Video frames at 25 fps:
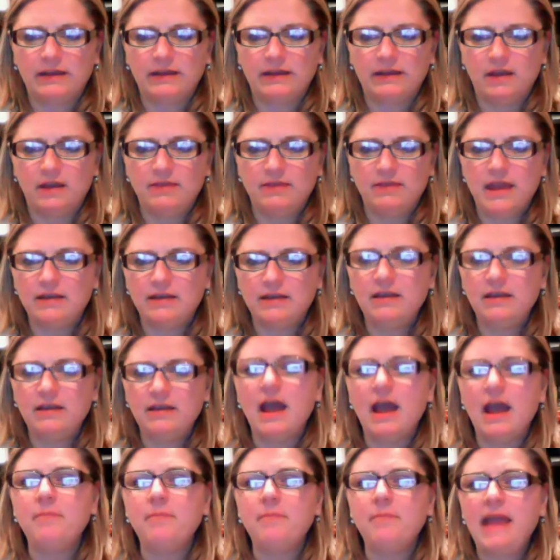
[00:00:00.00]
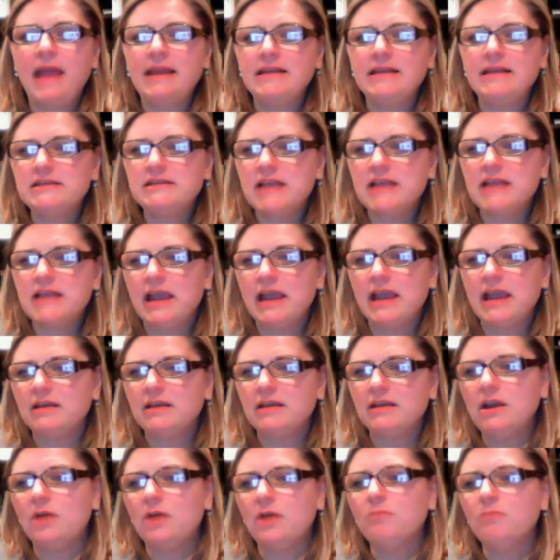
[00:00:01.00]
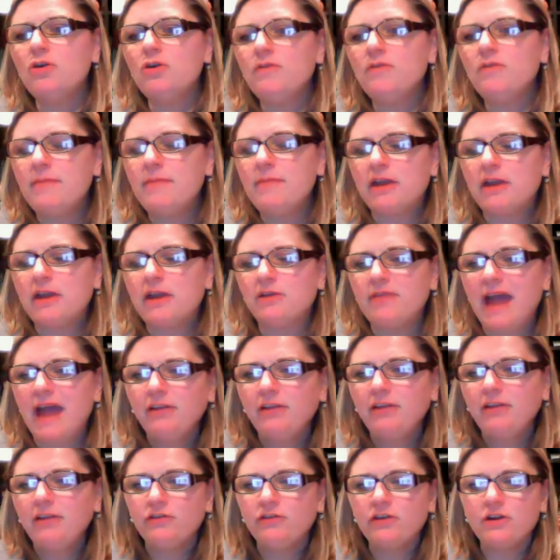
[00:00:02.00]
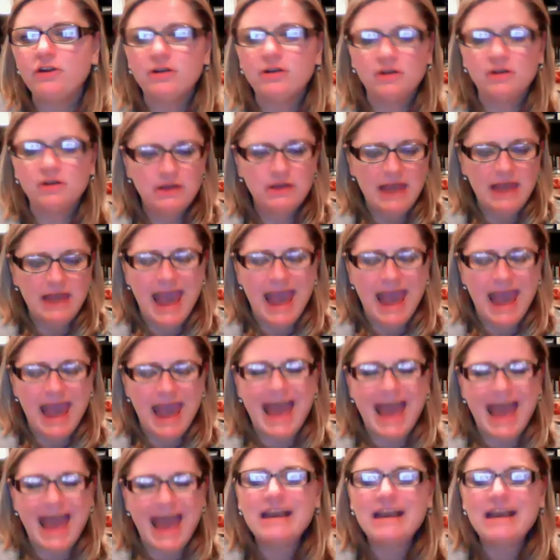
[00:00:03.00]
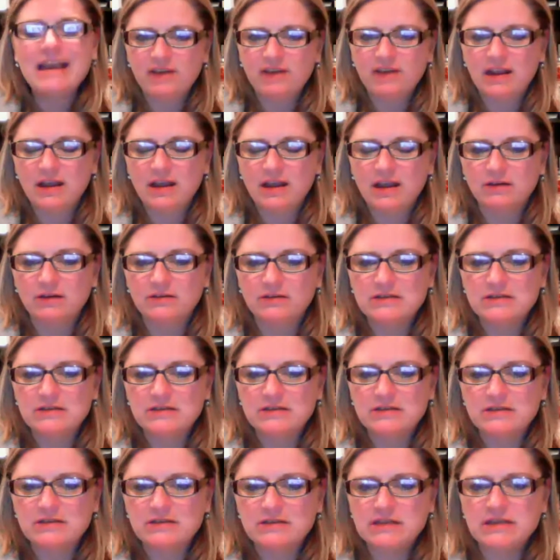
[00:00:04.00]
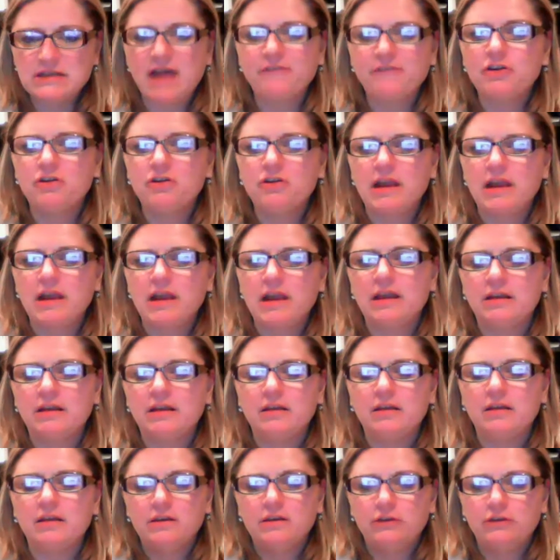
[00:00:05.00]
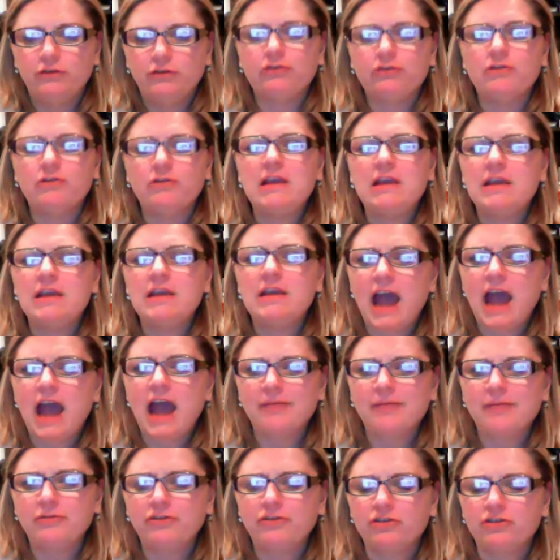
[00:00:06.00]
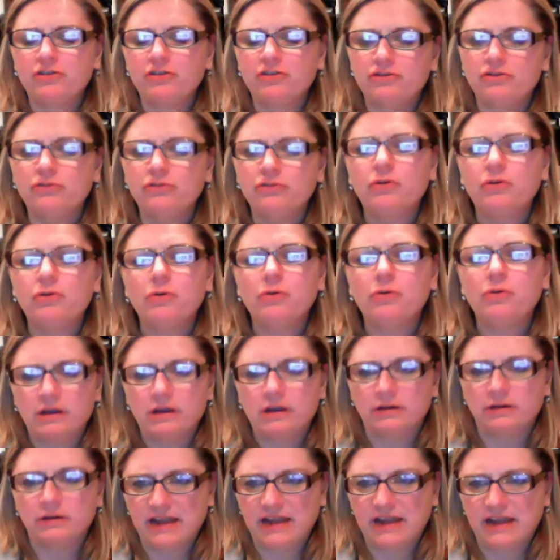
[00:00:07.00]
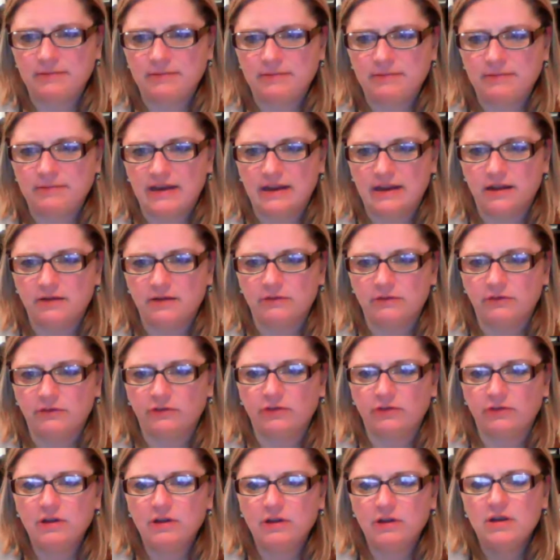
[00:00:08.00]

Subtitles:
And then, yeah, Penny's saying, you know, Movie Maker, that's for editing videos. That's not for creating screen capture tutorial type videos.